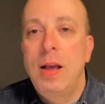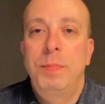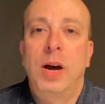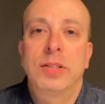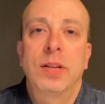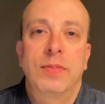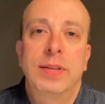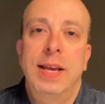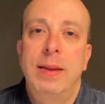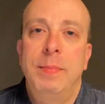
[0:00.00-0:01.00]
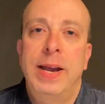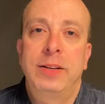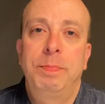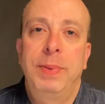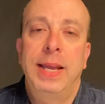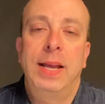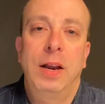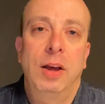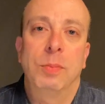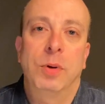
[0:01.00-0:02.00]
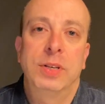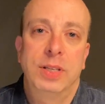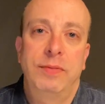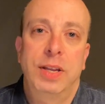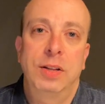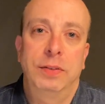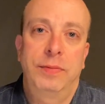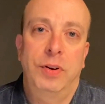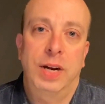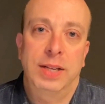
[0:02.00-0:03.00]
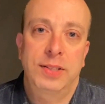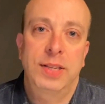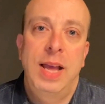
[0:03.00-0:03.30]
parts of the day might be a lot more difficult for us.